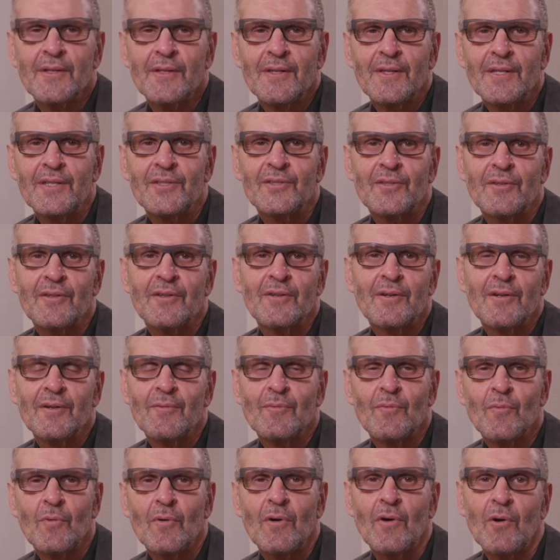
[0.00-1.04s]
These are
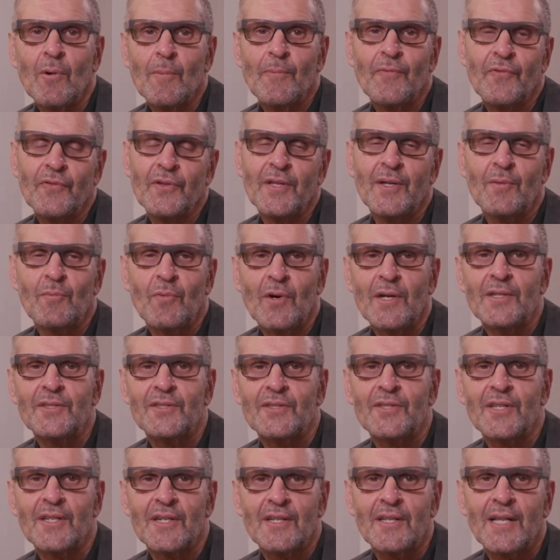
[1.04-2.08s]
hopefully
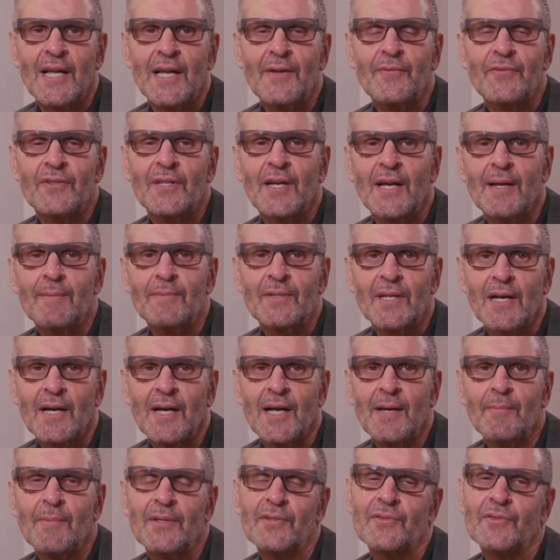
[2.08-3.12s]
once in a lifetime
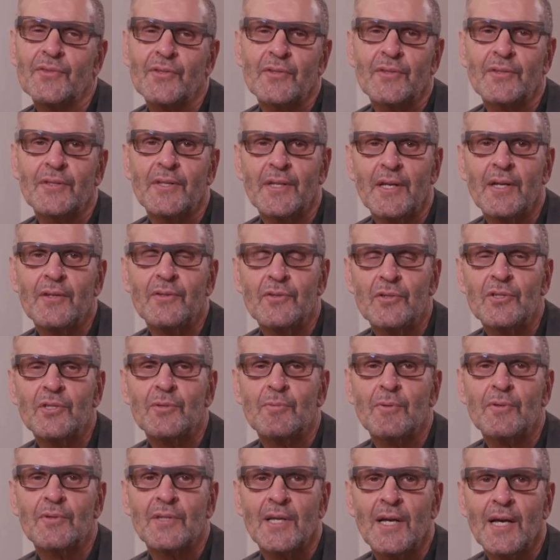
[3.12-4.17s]
time and certainly
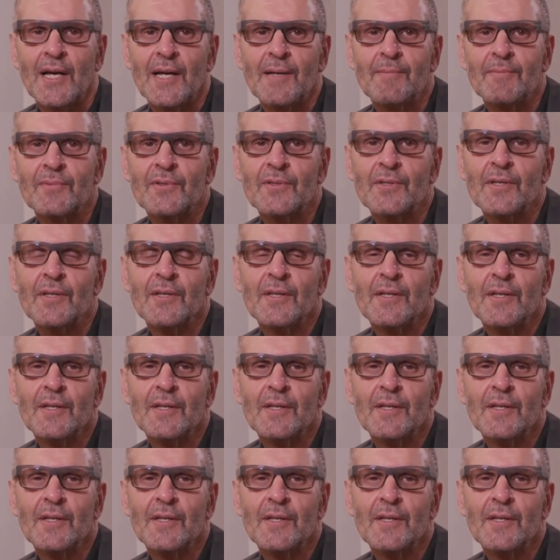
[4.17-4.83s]
unusual times.